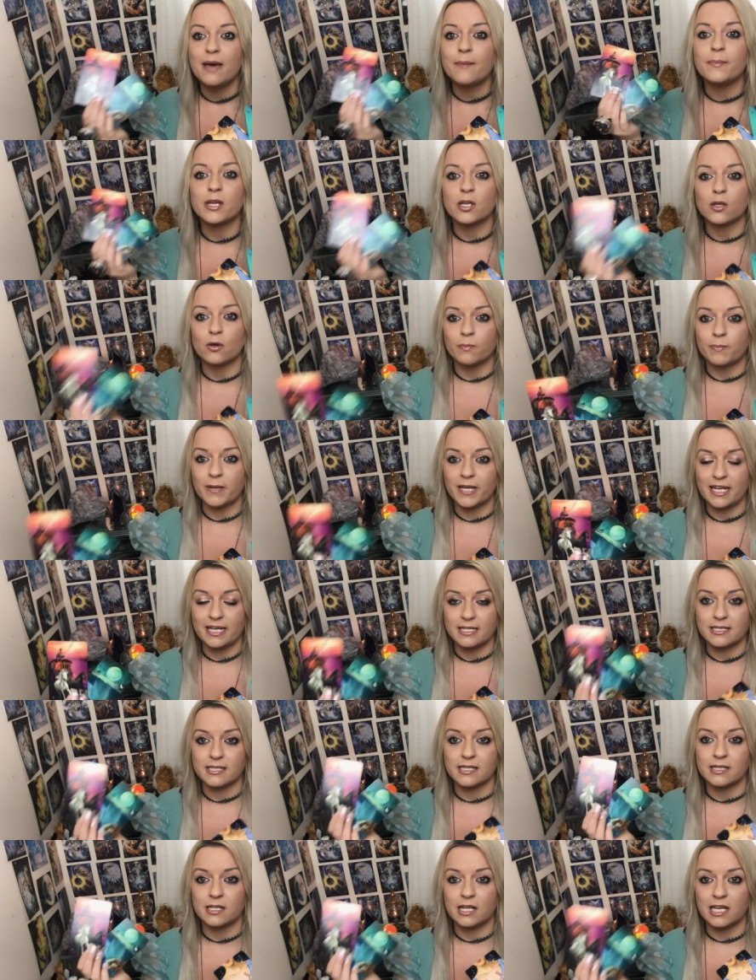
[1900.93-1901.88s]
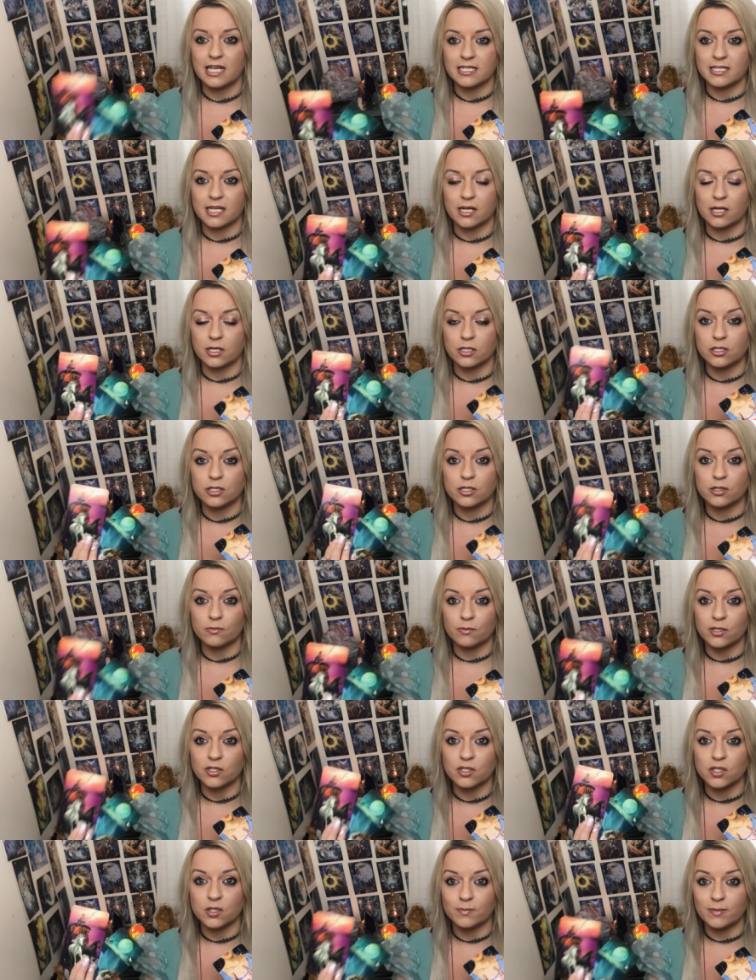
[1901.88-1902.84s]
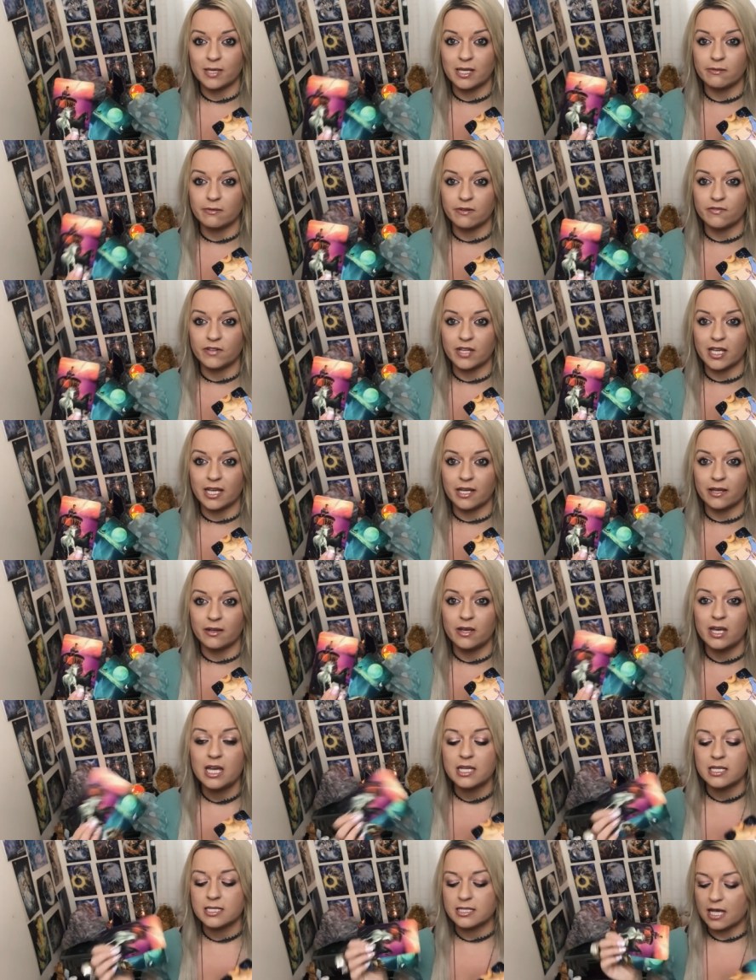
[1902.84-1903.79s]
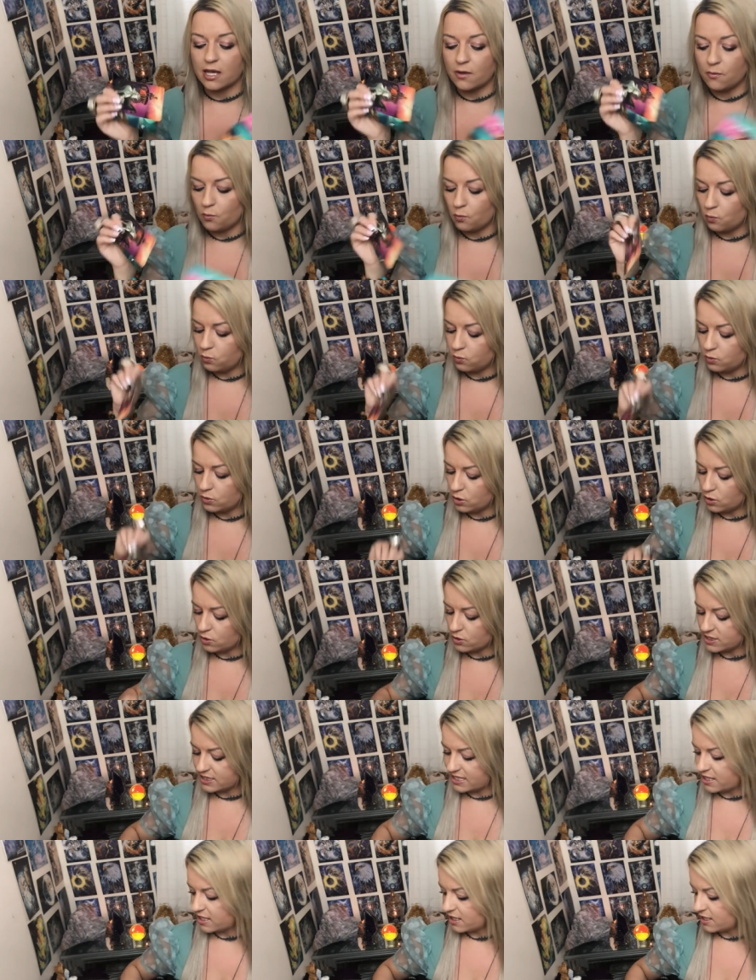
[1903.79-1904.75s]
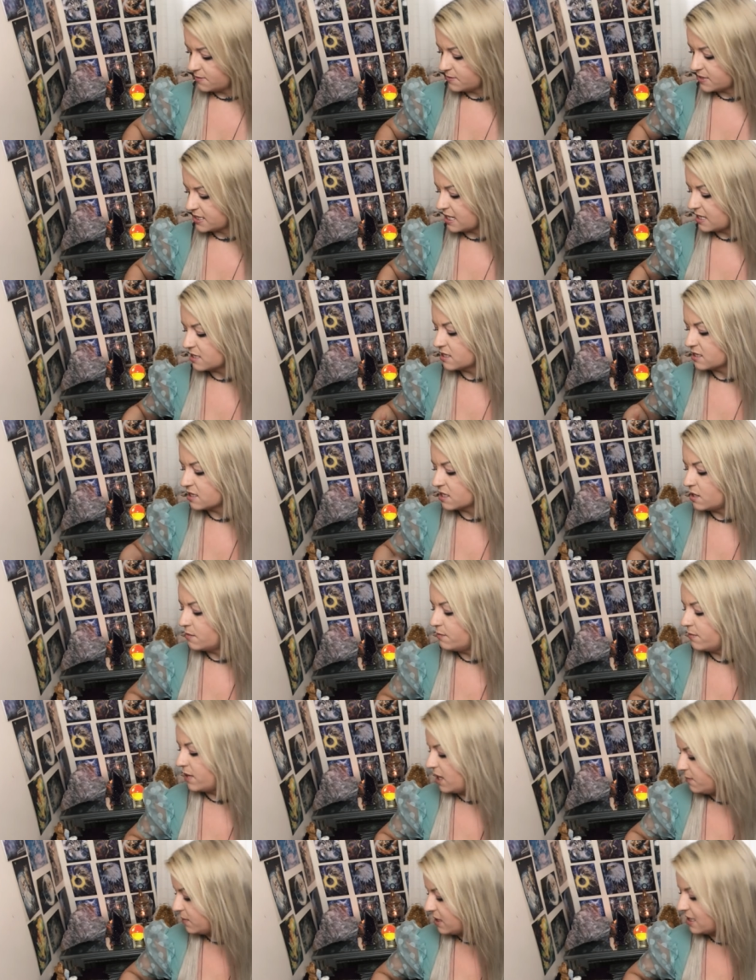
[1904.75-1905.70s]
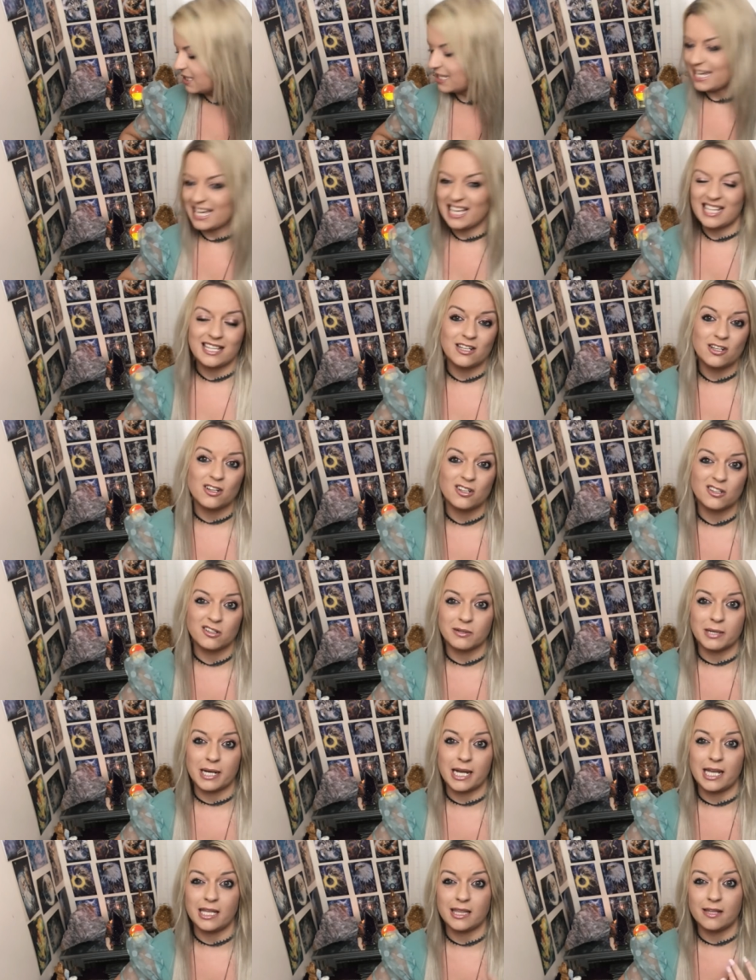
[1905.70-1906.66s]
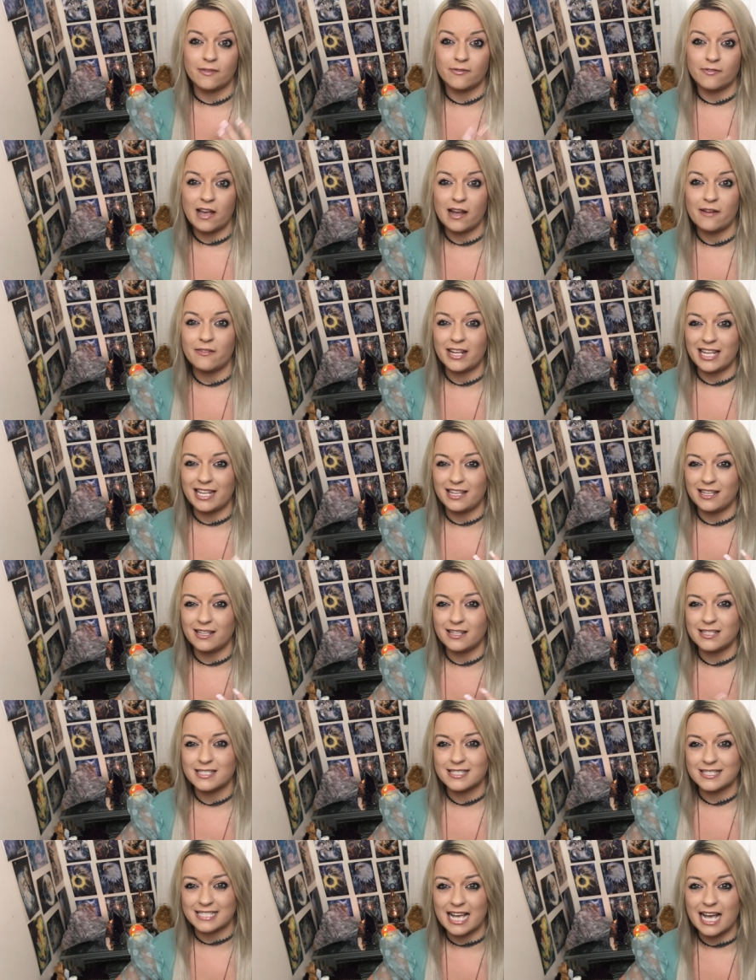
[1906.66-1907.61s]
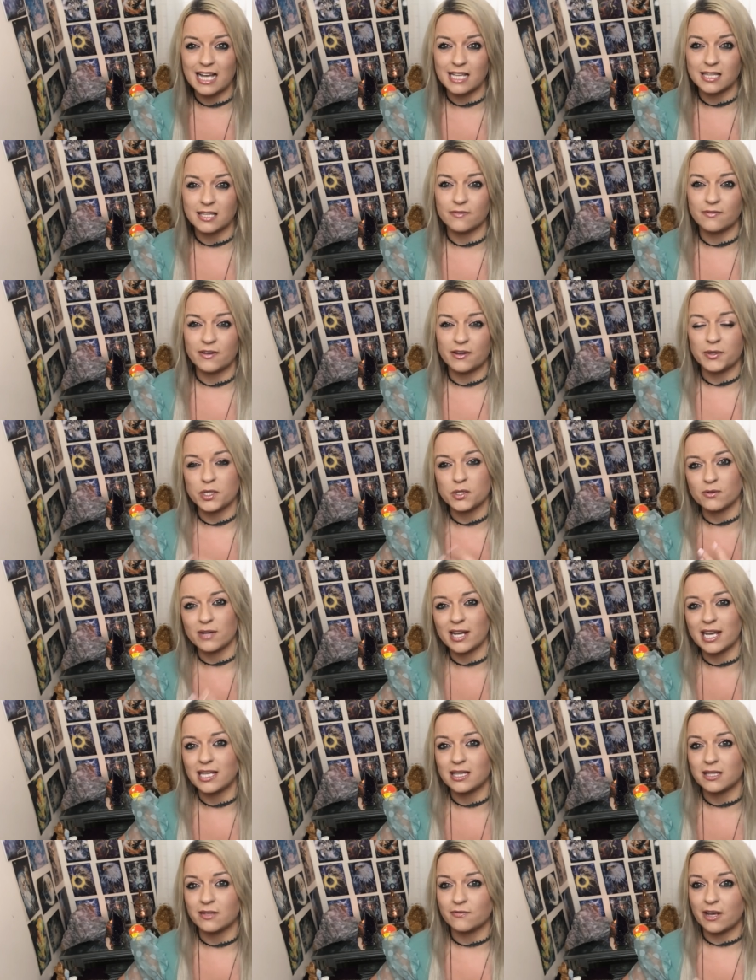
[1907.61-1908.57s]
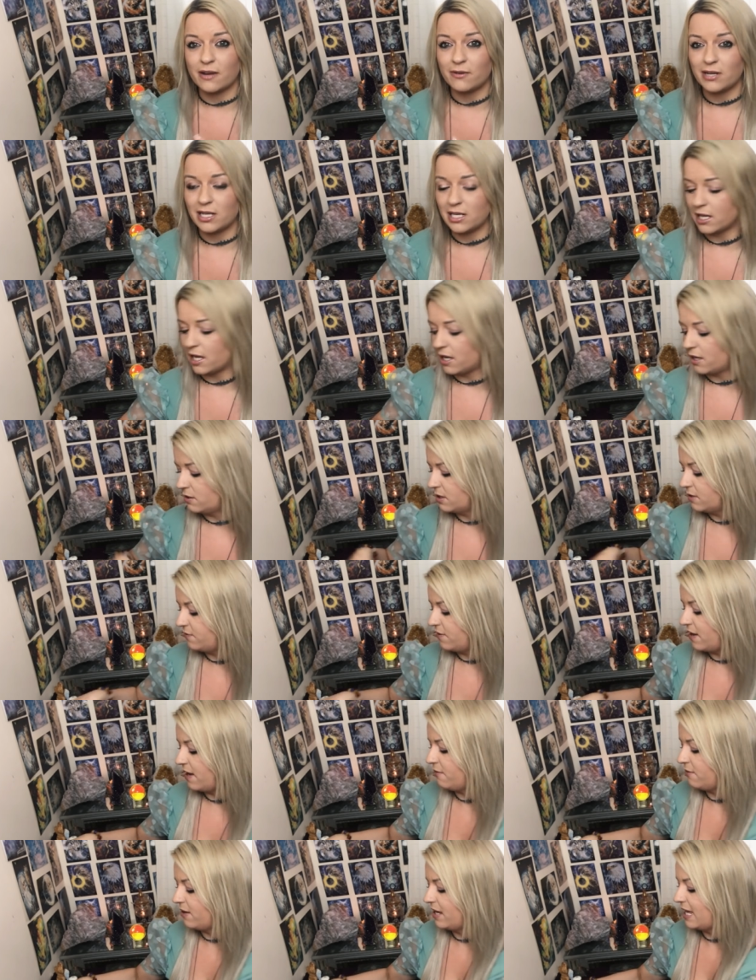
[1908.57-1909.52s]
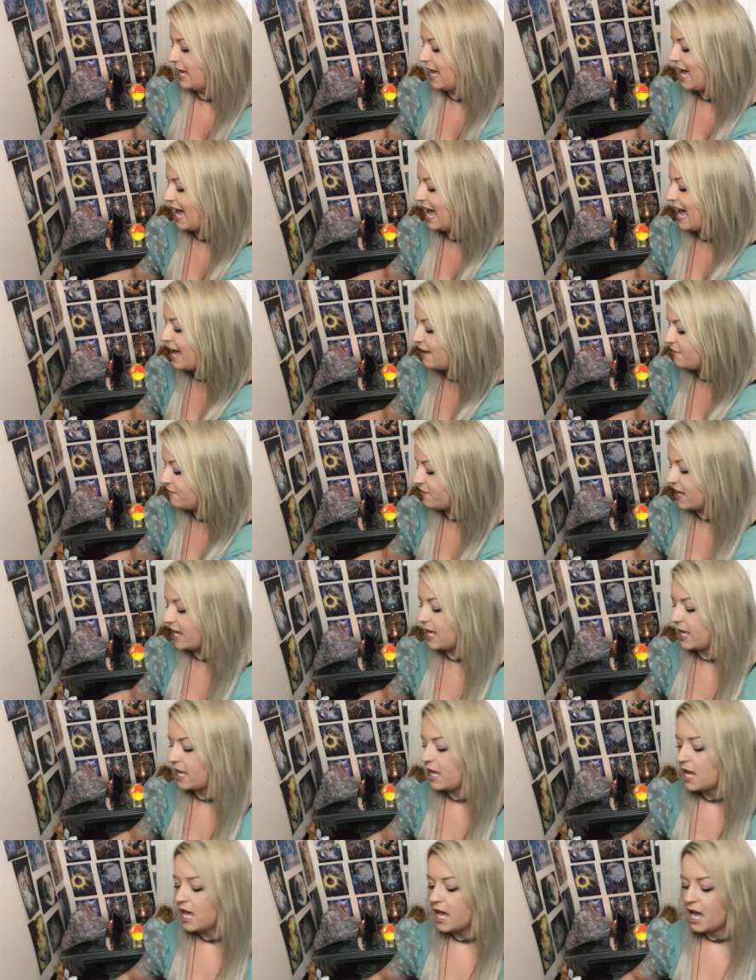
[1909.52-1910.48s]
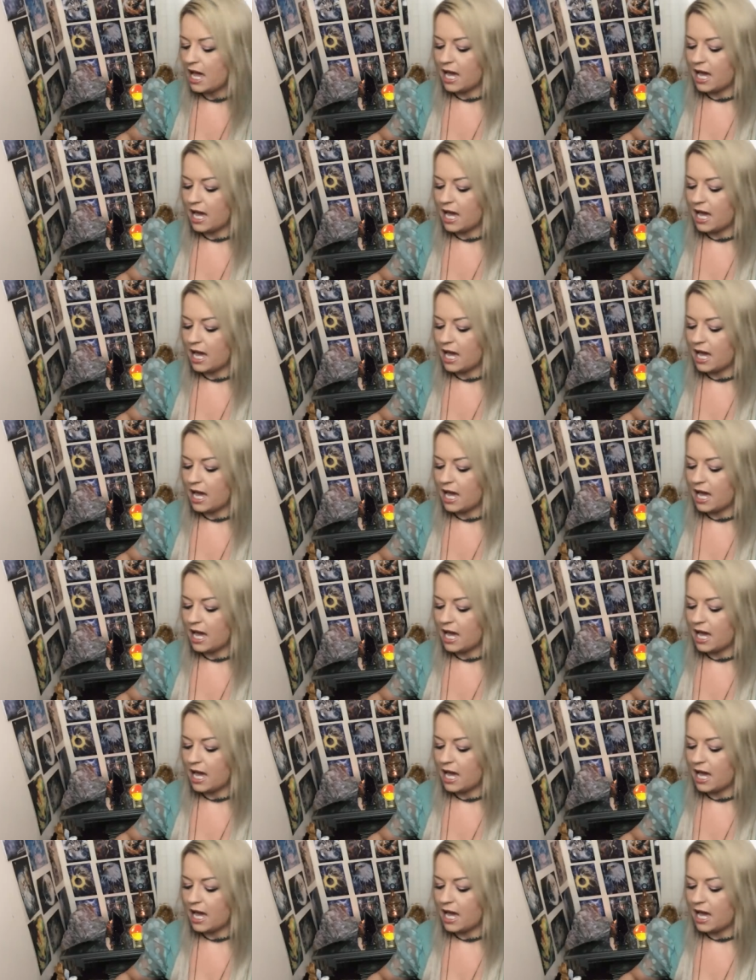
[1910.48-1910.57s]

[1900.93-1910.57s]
but your person is going to want to be with you so your circumstances at the moment yeah they're not great they're very sad they're very drained they're very low they're very heavy